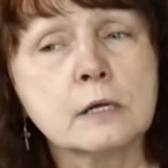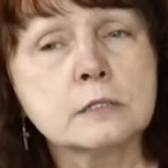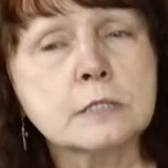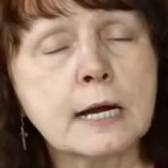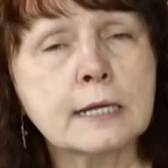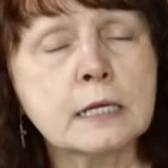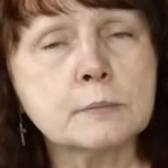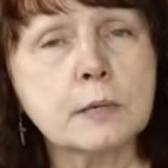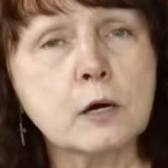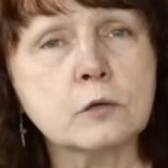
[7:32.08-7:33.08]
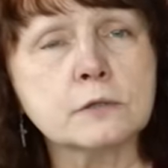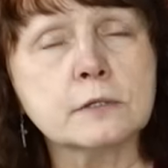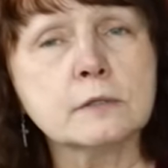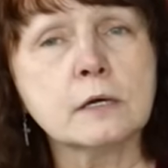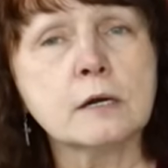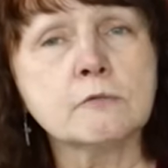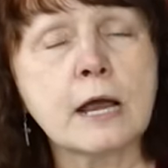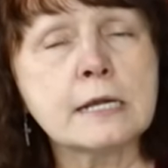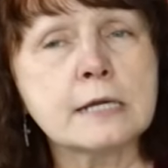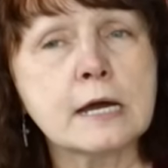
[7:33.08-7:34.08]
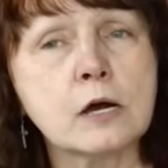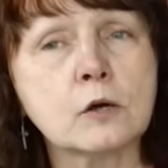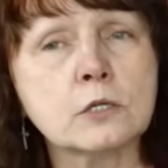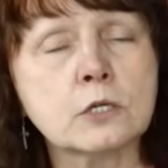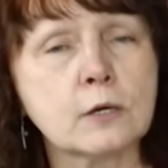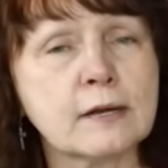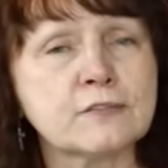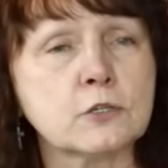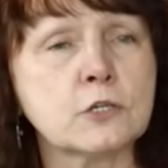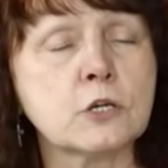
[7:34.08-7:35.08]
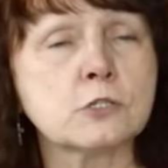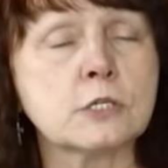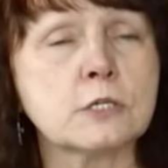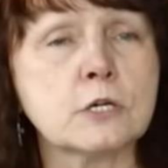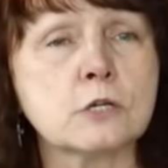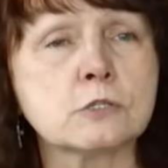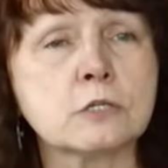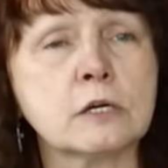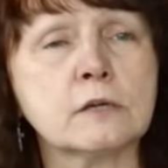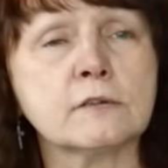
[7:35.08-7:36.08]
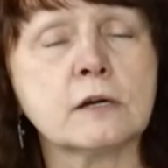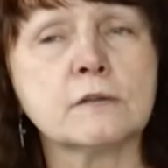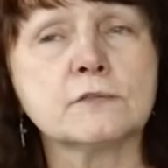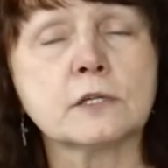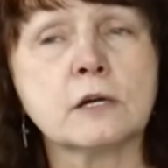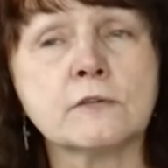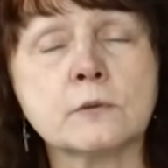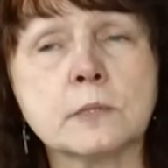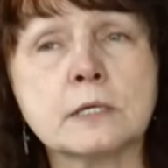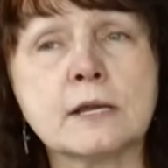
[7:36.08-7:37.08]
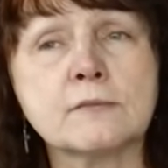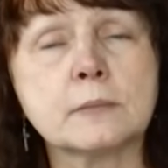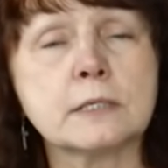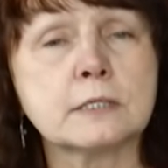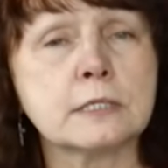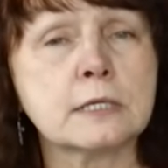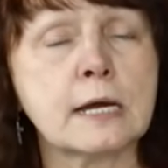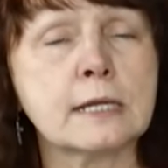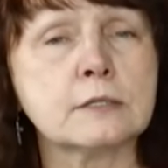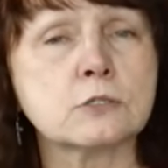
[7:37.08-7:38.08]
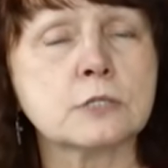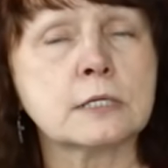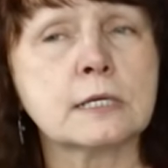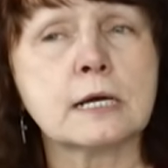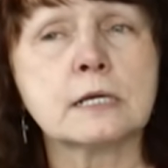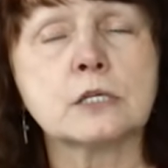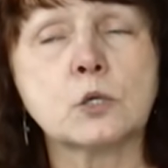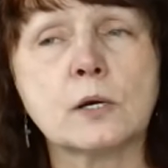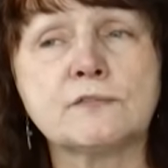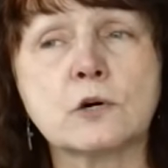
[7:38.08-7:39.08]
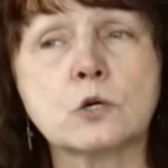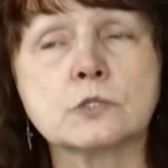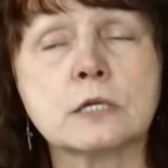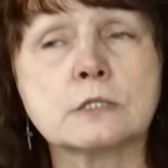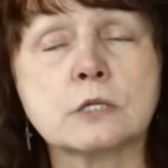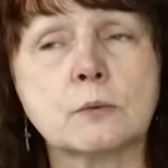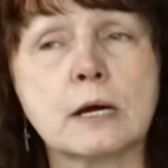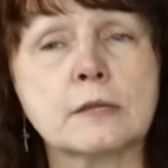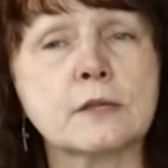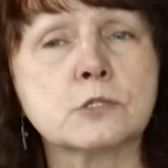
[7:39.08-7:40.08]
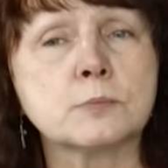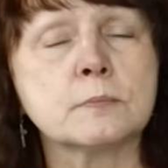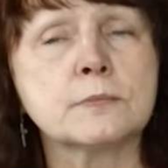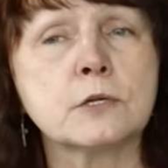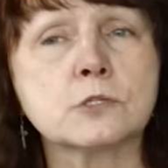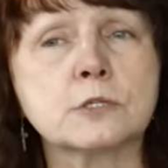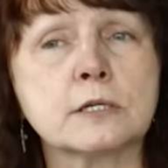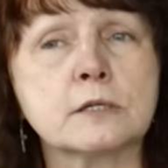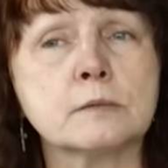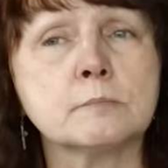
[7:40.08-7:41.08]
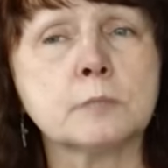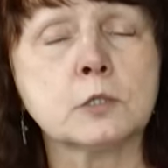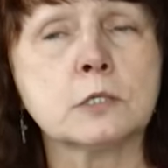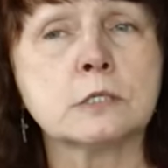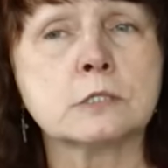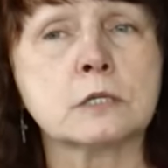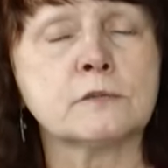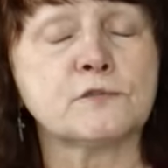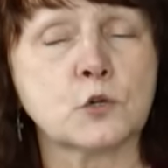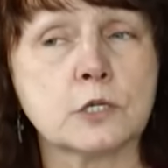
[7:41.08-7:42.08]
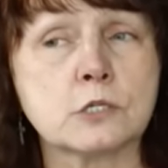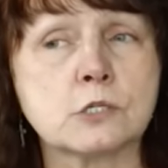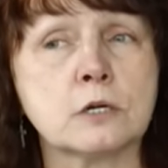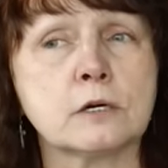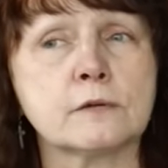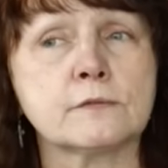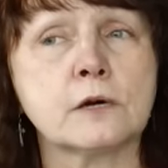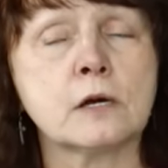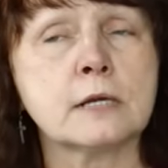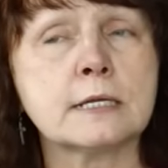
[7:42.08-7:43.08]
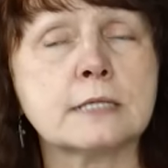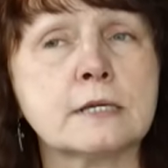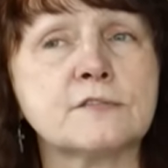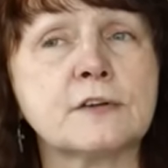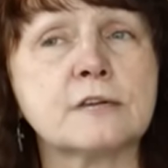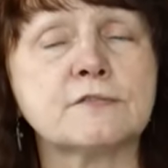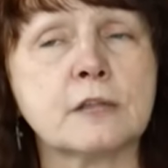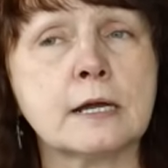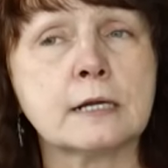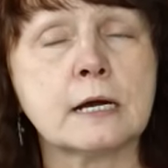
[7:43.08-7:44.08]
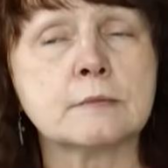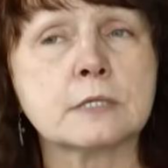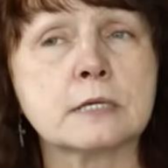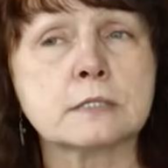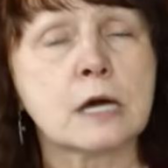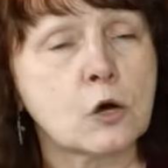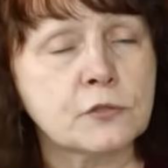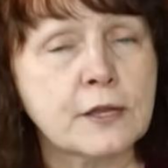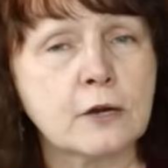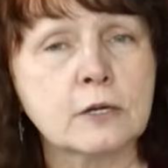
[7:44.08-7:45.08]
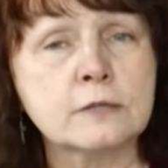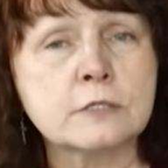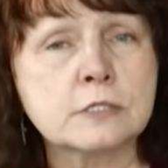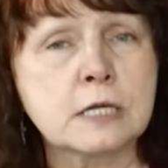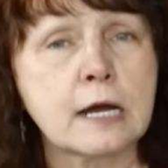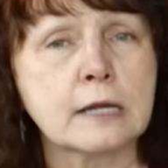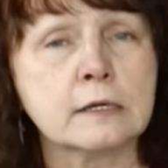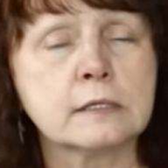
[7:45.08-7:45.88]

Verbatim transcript: talking about uh, right now, you know, after years and years of, of the government and everybody denying there's any kind of U F Os and so on, there's There's like billions of footage of unidentified flying objects out there in the sky.